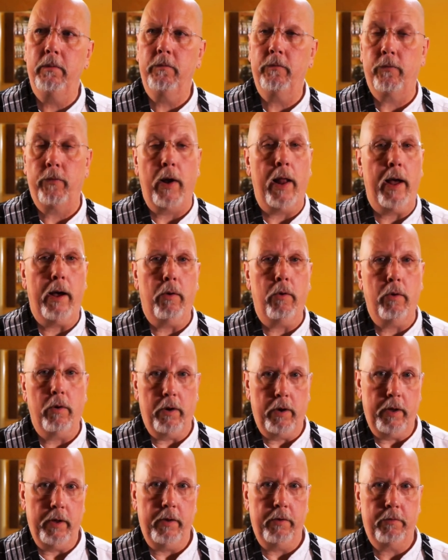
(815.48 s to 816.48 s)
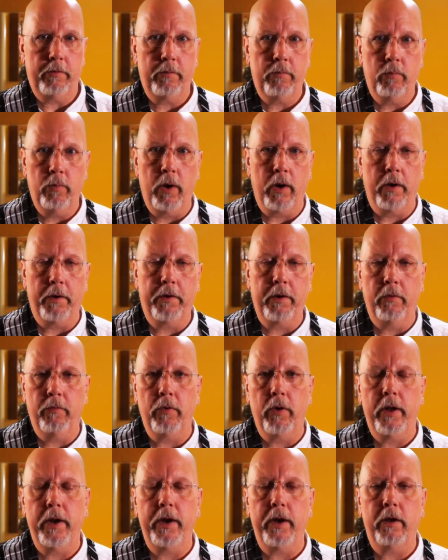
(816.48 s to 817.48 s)
Flour is
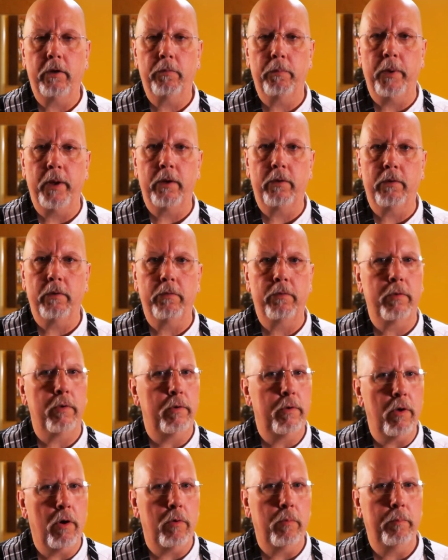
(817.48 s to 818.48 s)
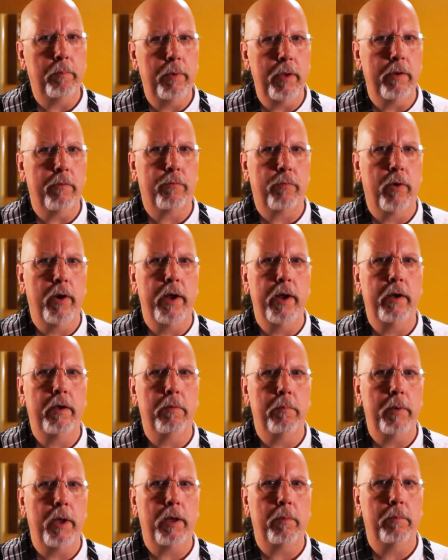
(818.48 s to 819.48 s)
relatively inexpensive, so don't be afraid
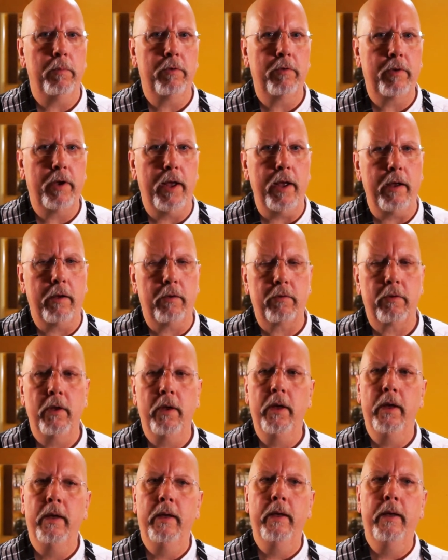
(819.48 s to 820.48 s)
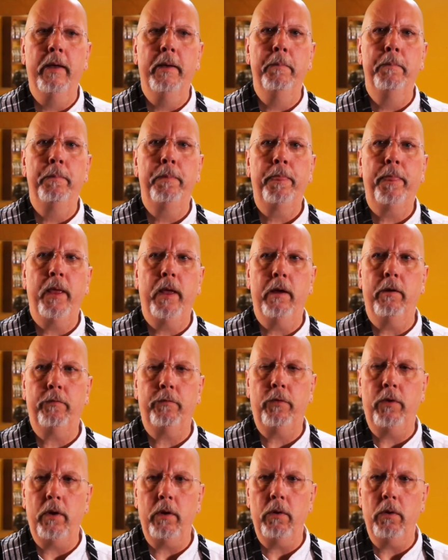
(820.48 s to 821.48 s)
to make mistakes.
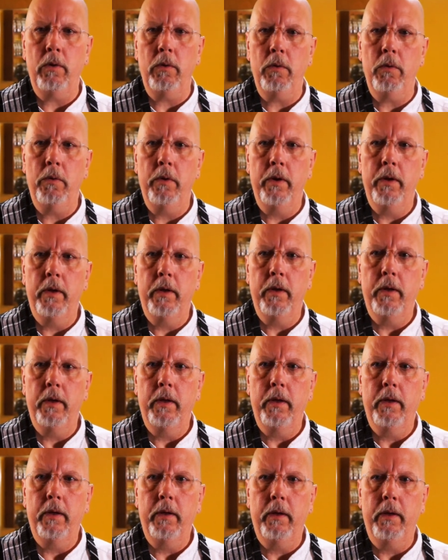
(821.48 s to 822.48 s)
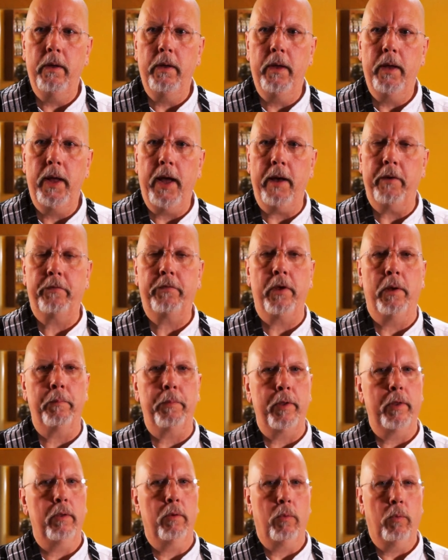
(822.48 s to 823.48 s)
If you have
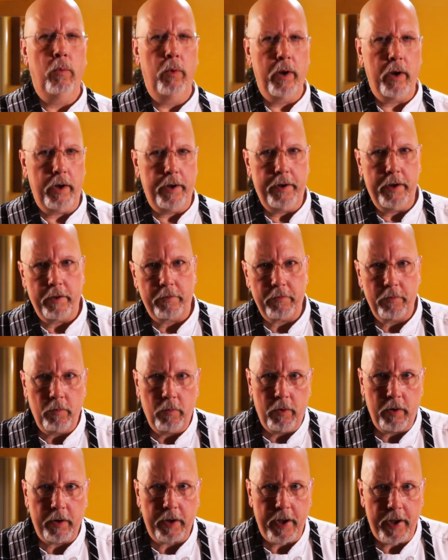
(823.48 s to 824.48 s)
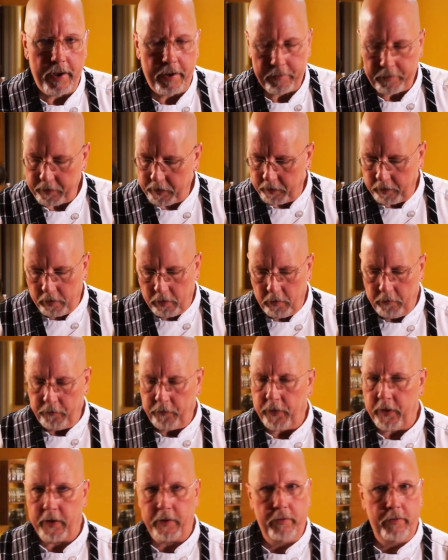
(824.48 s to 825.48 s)
something that really doesn't work out, a
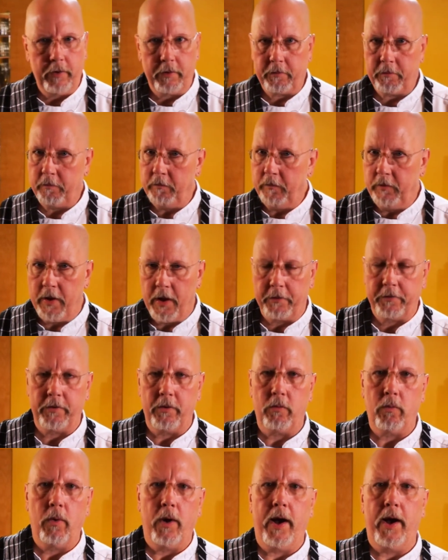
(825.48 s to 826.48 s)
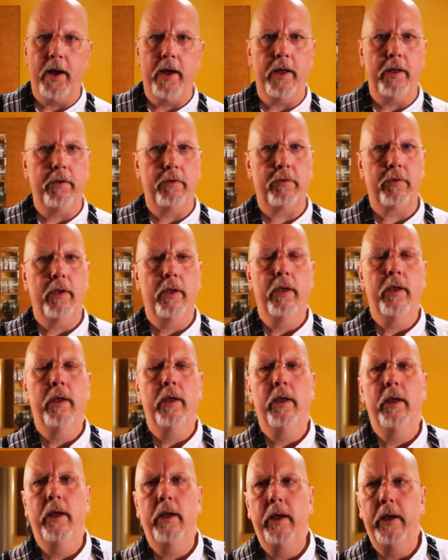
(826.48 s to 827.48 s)
loaf that just doesn't rise,
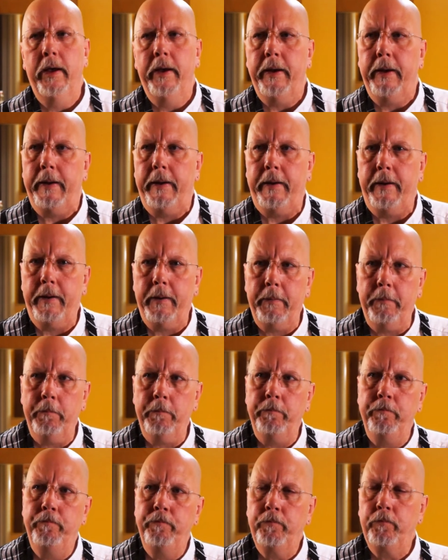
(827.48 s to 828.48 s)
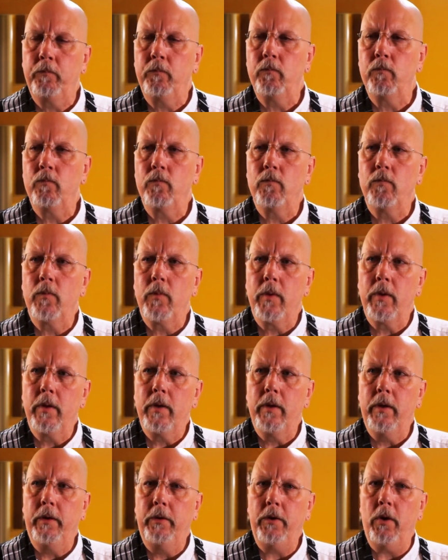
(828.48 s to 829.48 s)

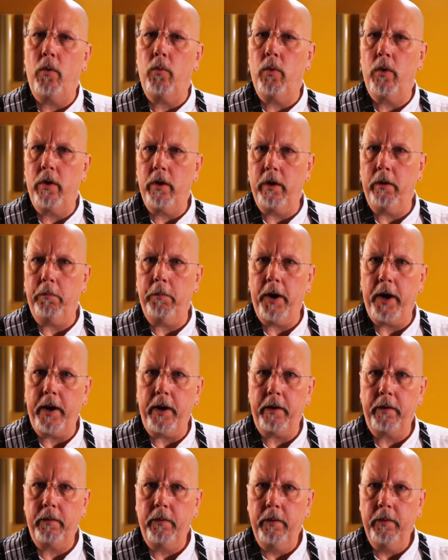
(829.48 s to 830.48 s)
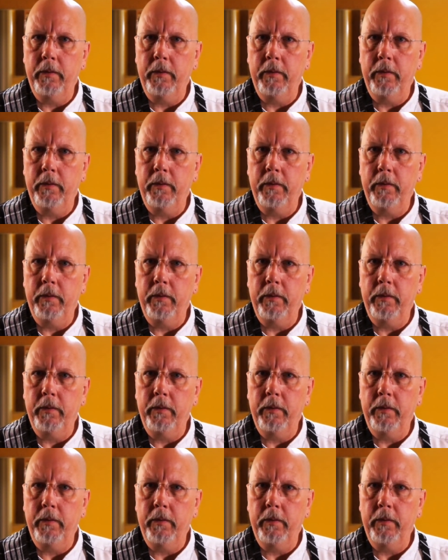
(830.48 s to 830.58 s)
don't worry about it.